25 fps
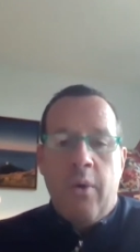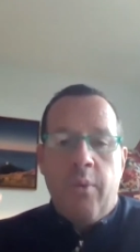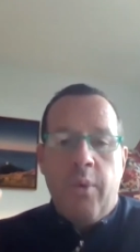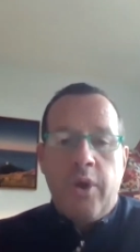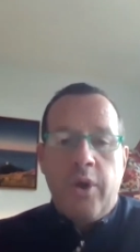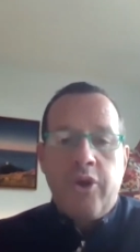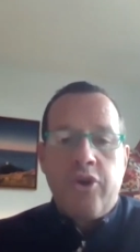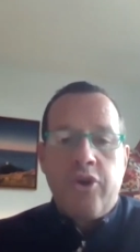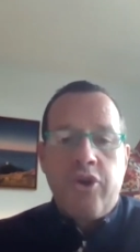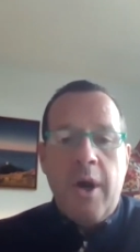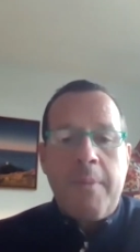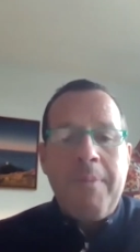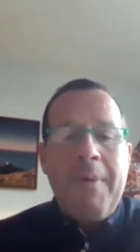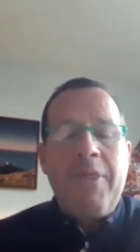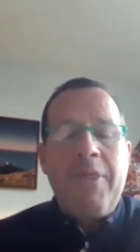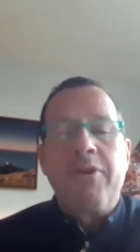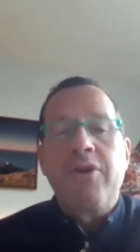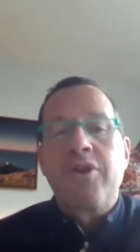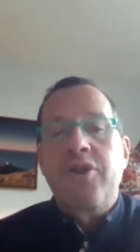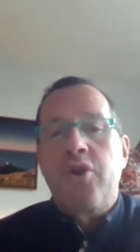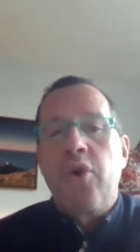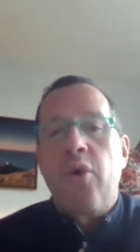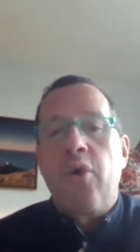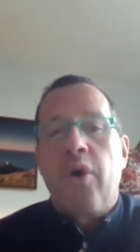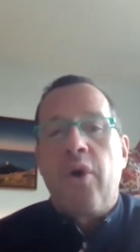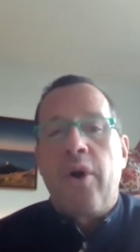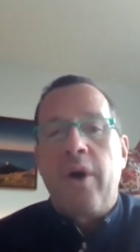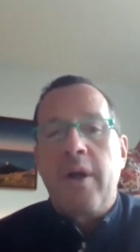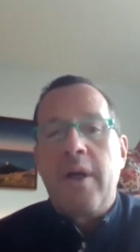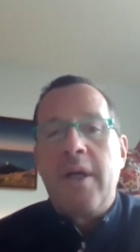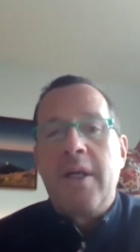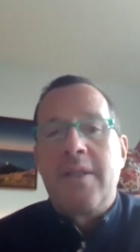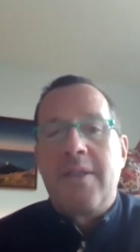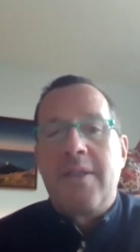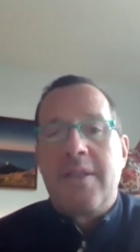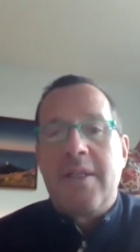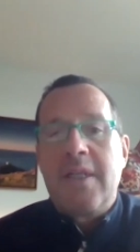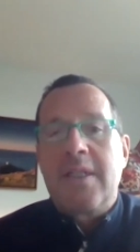When you show up at the store,
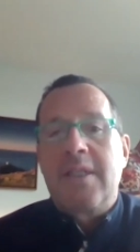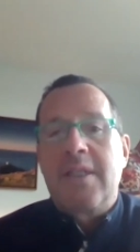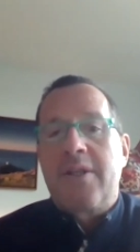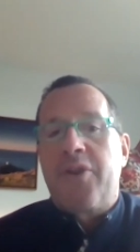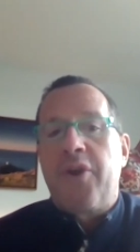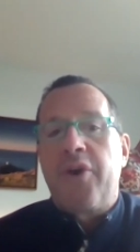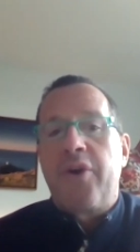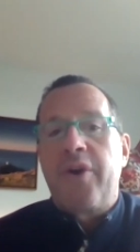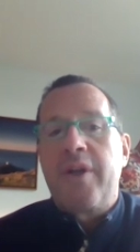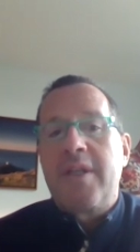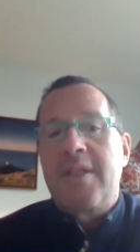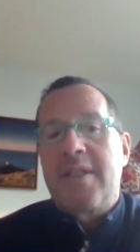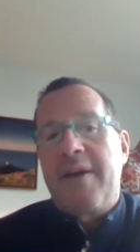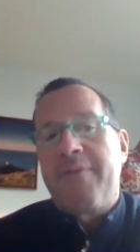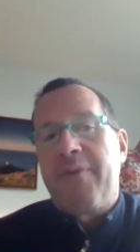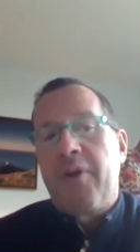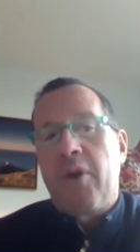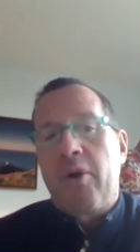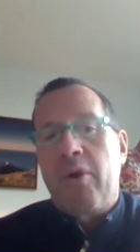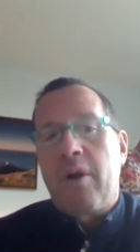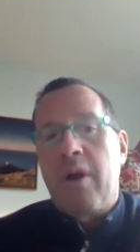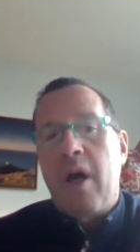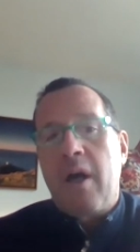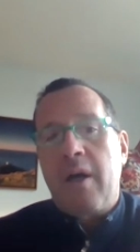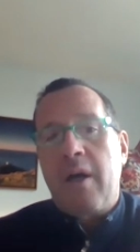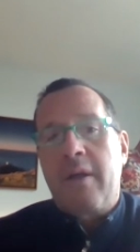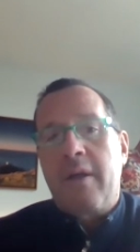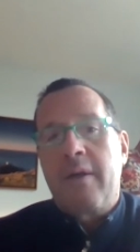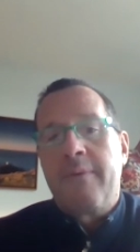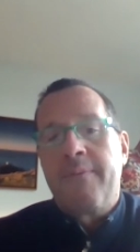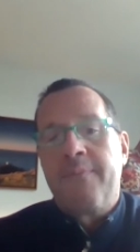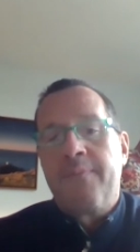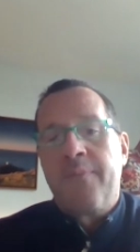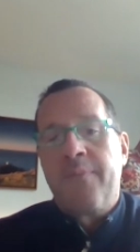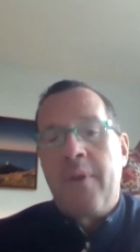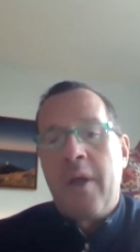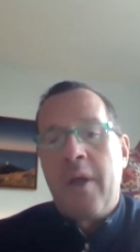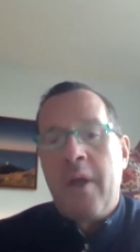it's 6.30, 7 o'clock.
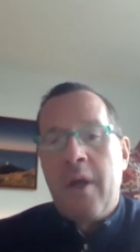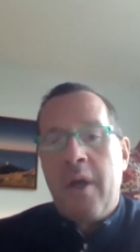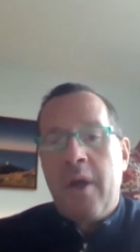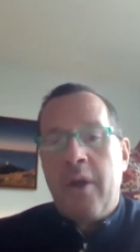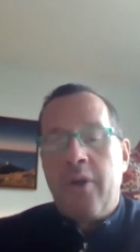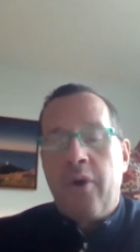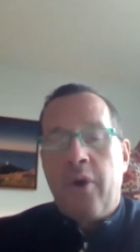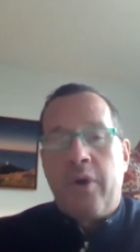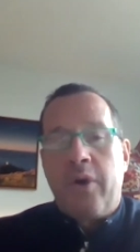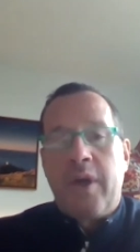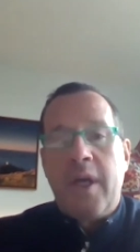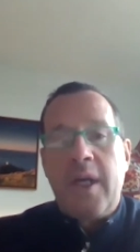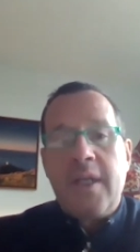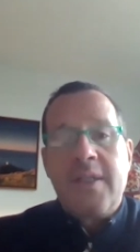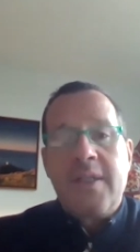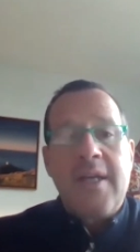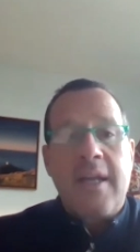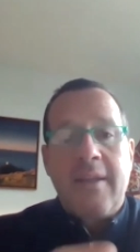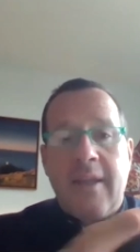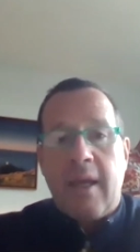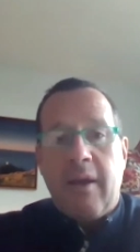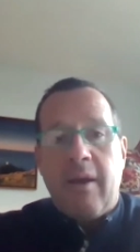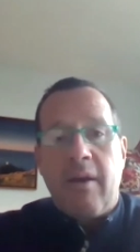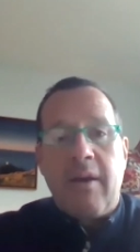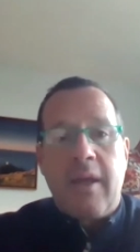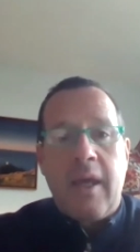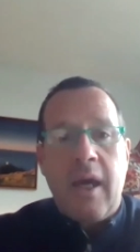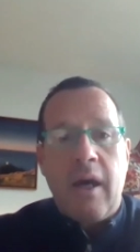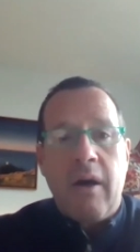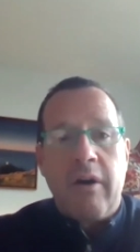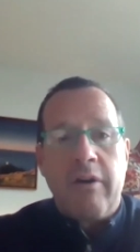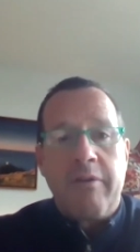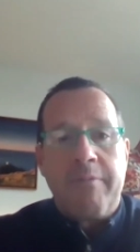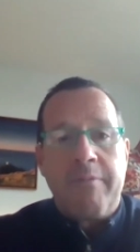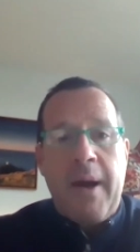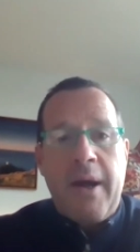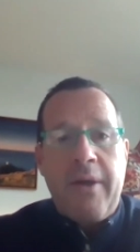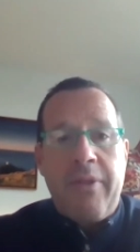Your kids are taken care
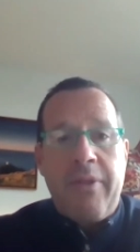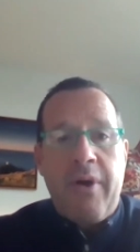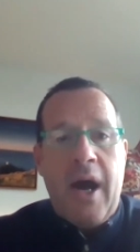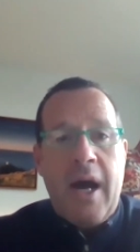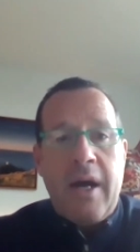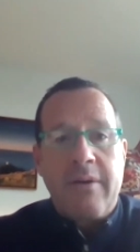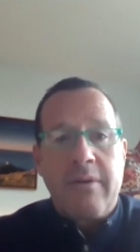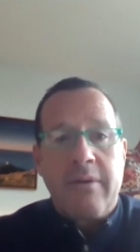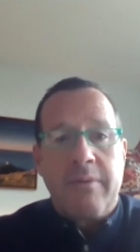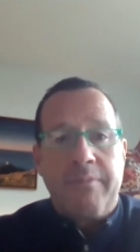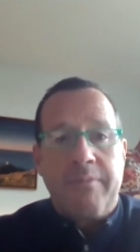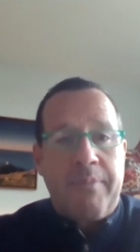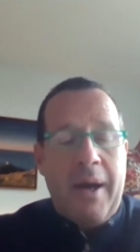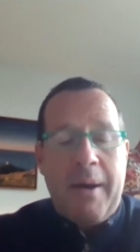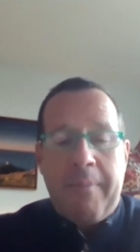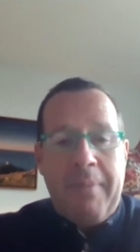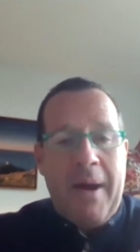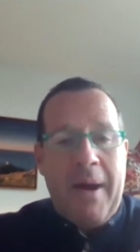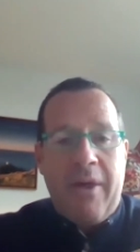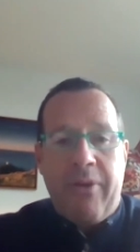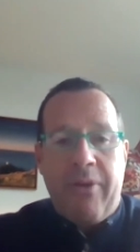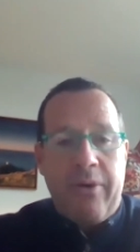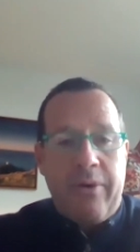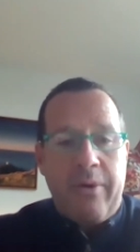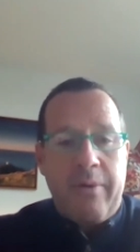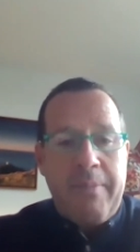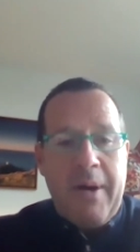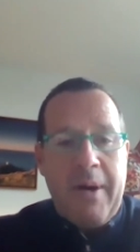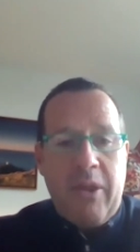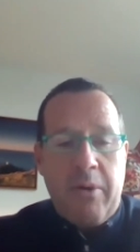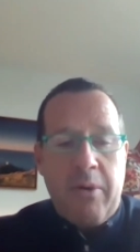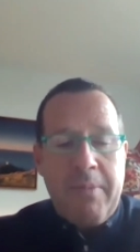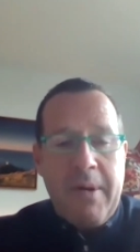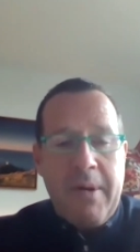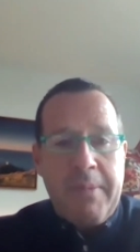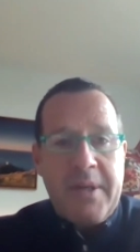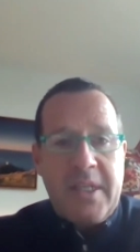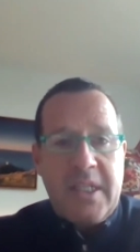of by the, house, by, by, the, by
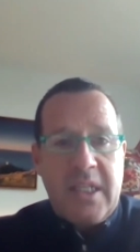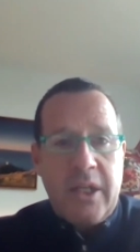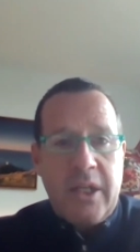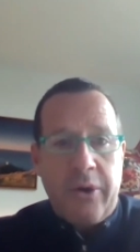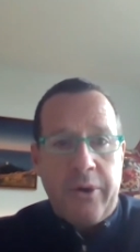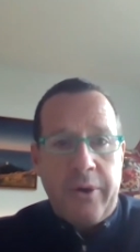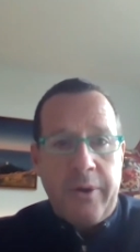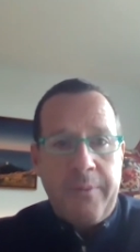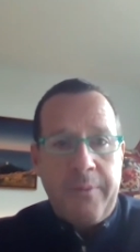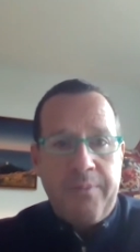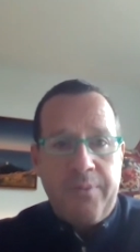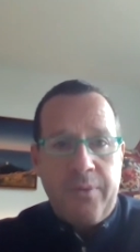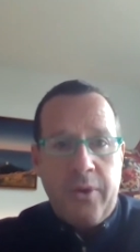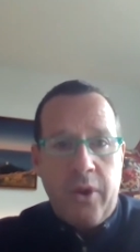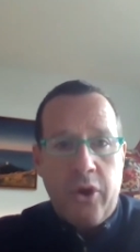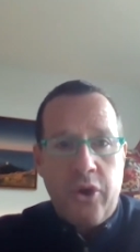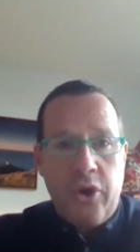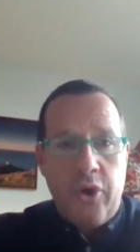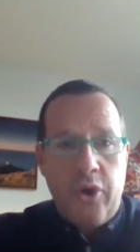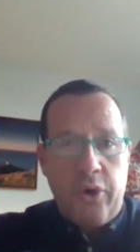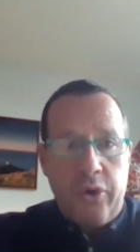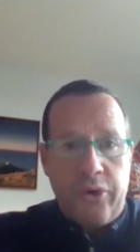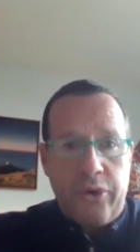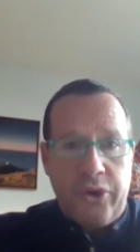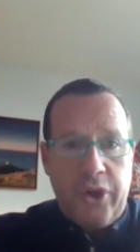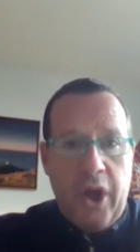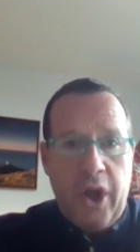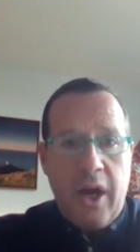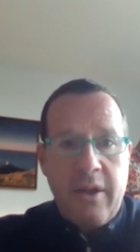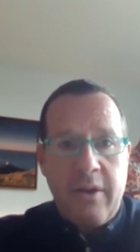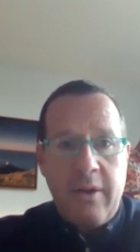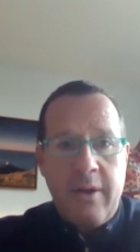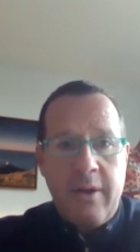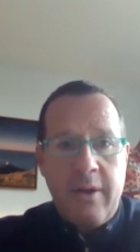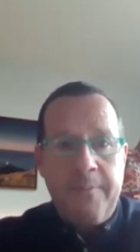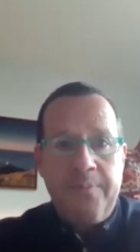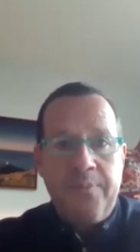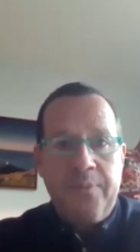the babysitter. You're
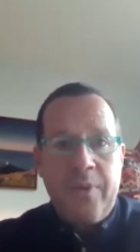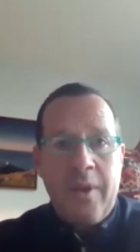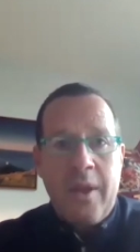done.